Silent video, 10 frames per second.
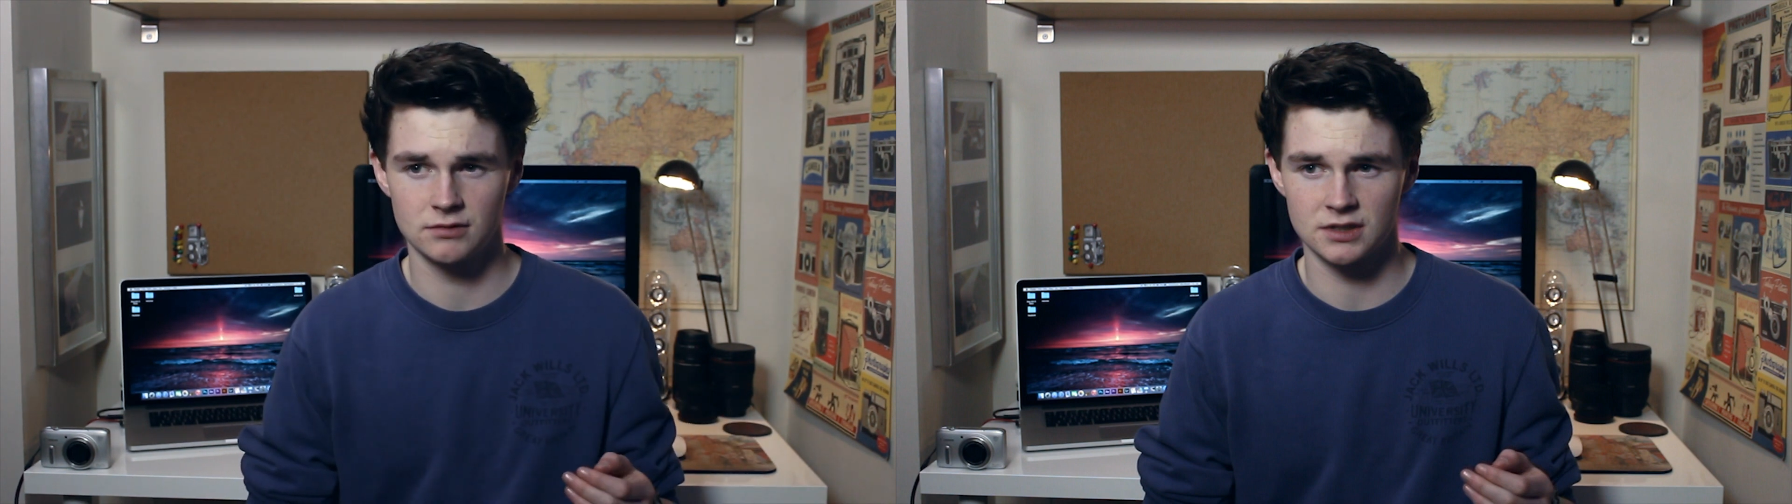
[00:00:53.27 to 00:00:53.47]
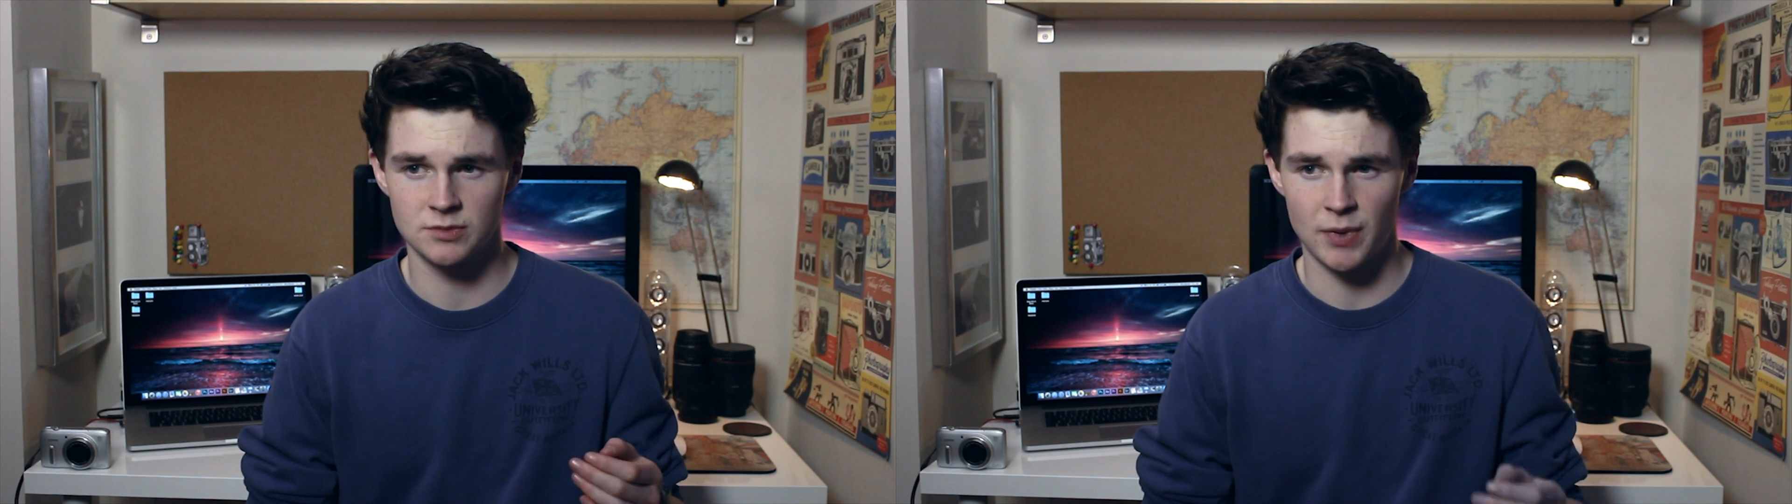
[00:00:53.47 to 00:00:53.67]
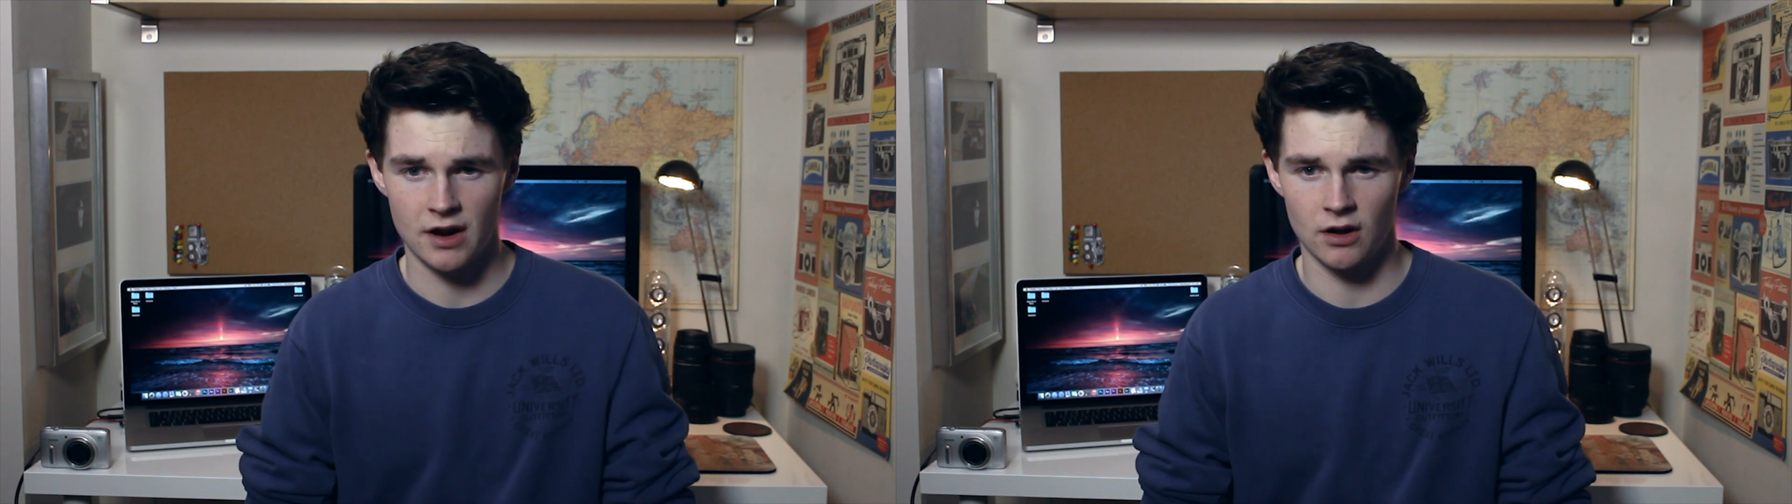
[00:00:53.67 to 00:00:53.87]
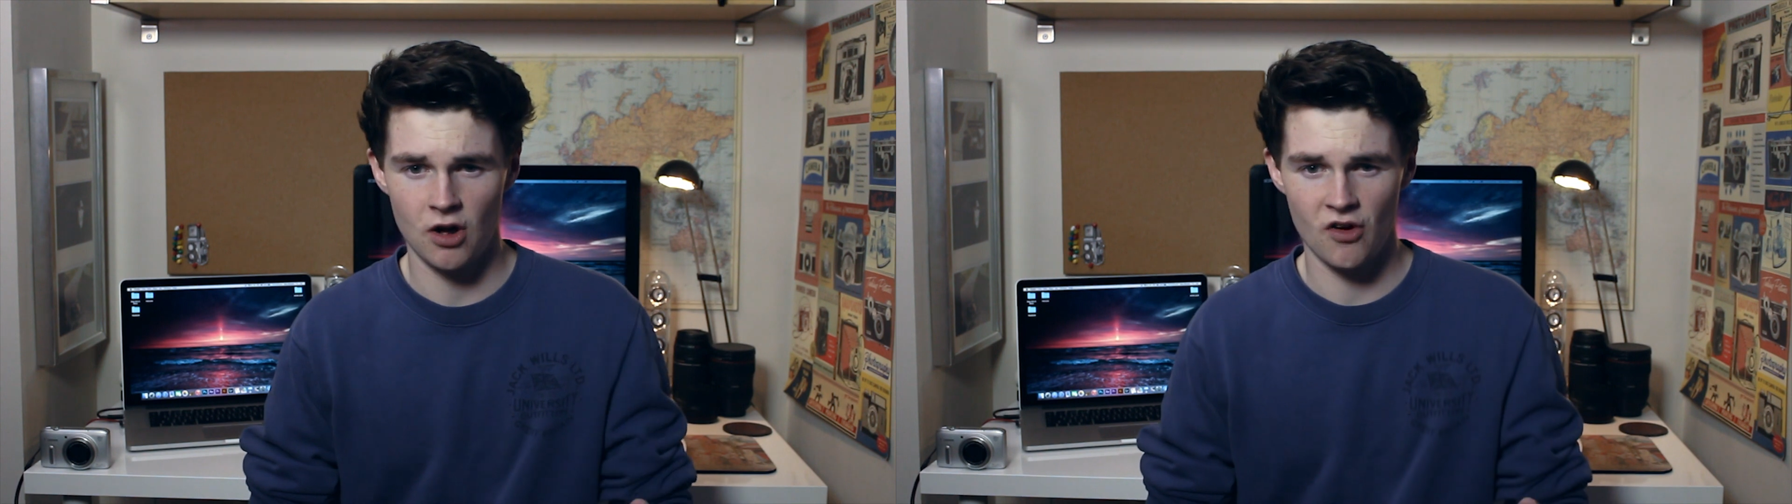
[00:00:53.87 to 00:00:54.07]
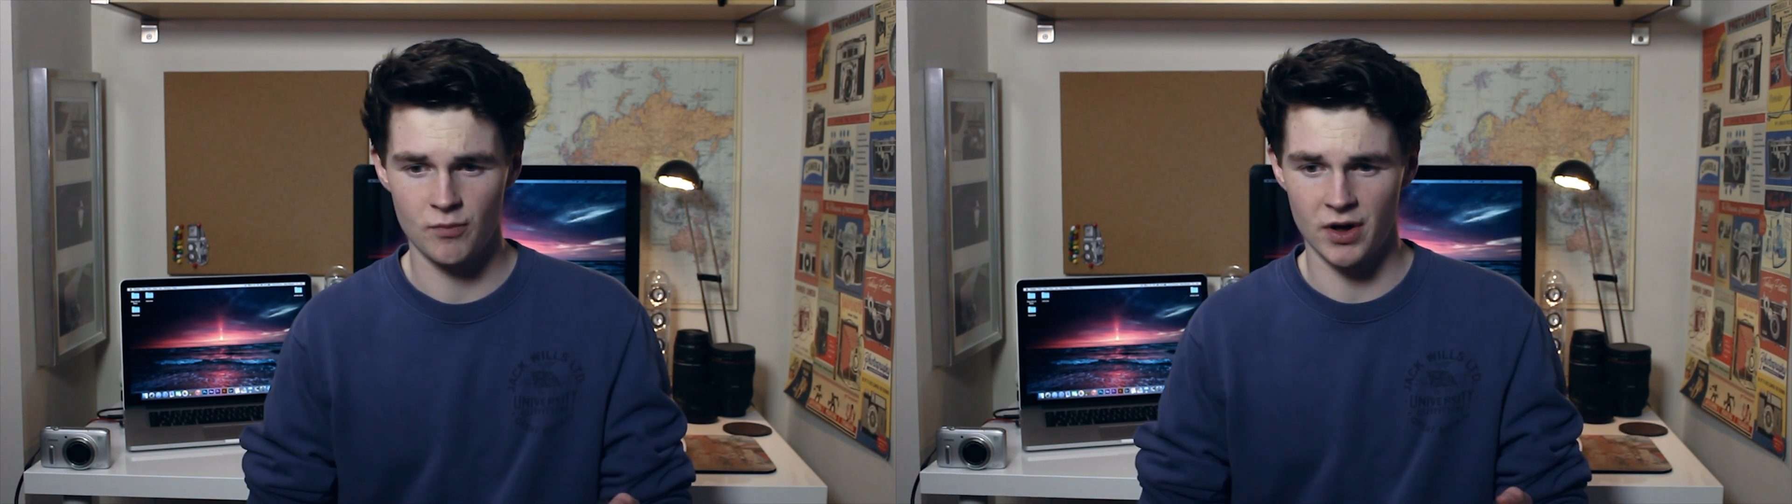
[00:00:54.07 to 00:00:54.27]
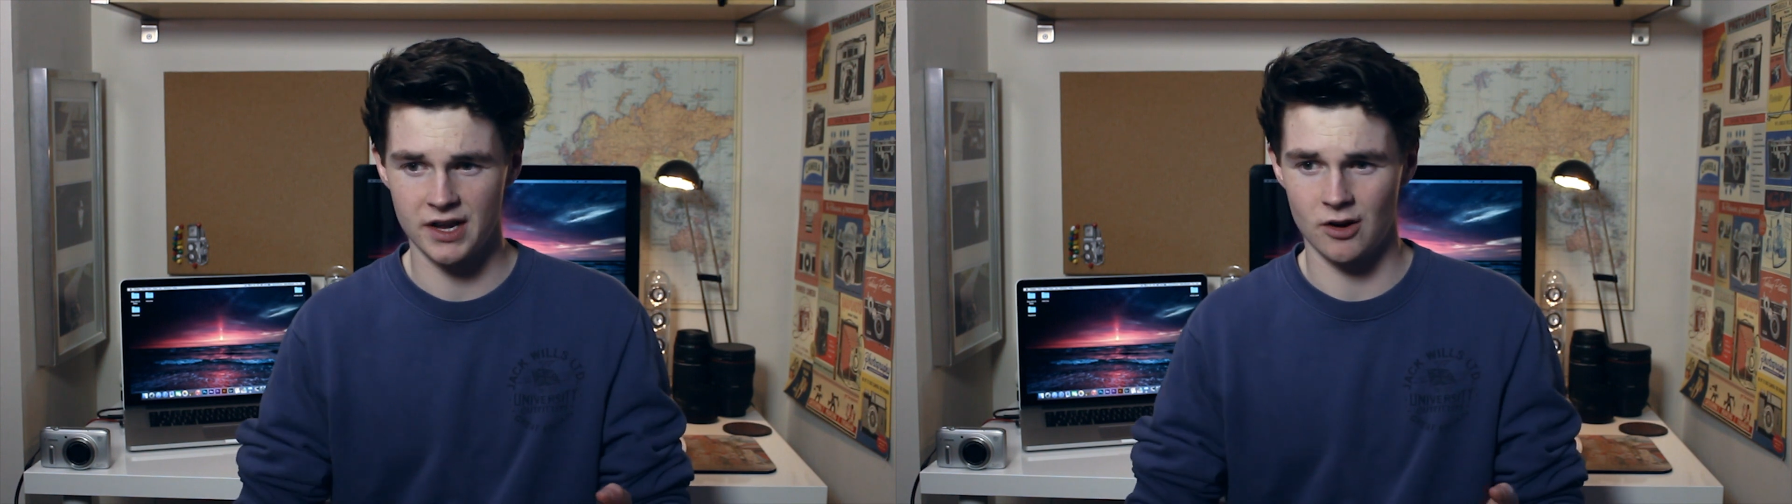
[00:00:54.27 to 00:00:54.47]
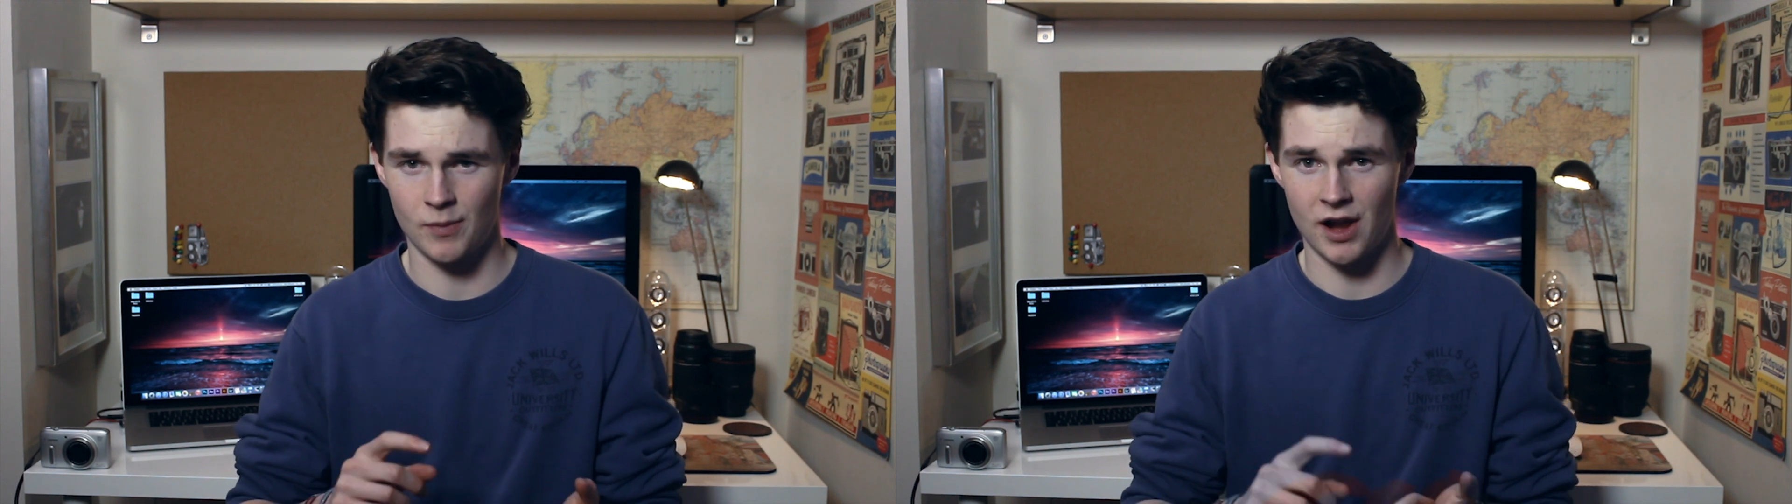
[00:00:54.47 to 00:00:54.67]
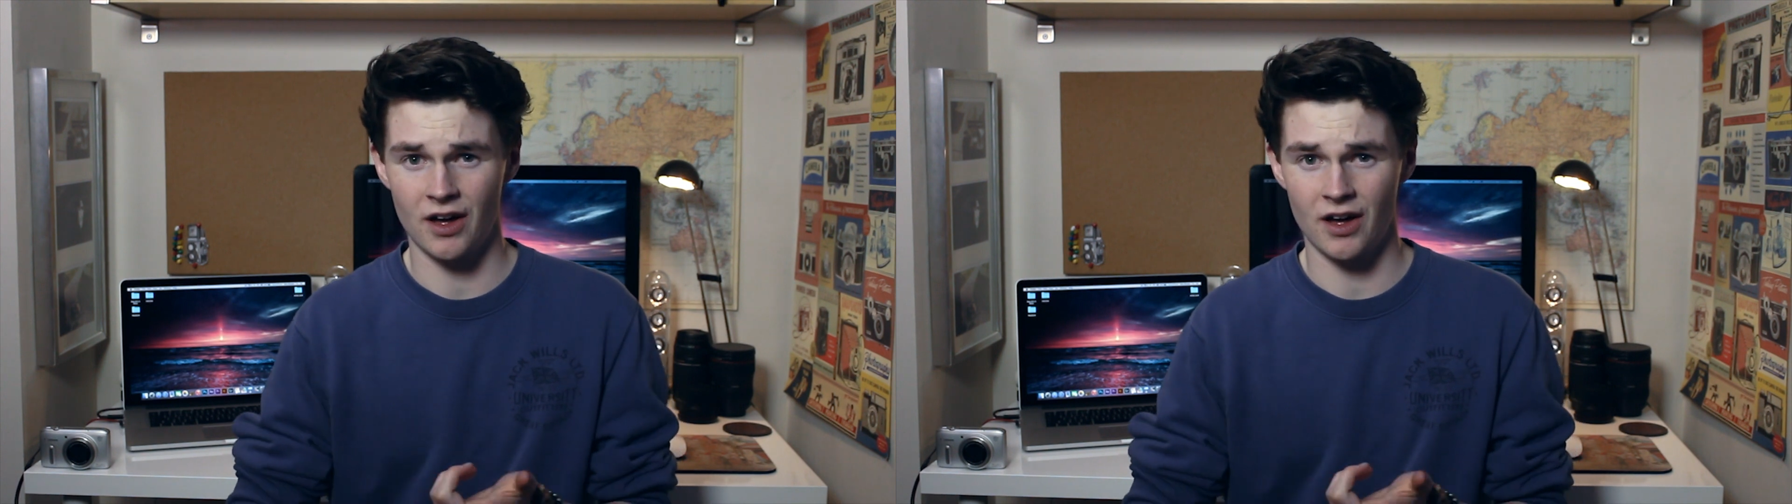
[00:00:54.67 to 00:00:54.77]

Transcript: spent a lot of money on my